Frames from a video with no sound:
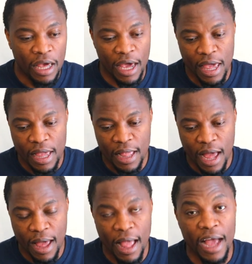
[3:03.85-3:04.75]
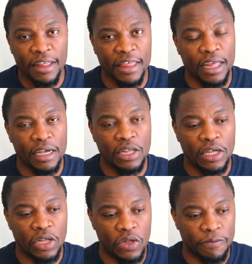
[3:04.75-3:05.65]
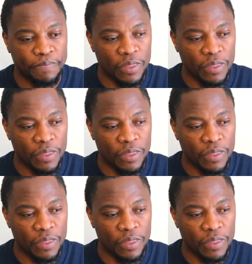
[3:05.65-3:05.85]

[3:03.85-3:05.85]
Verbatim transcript: And I, I think this is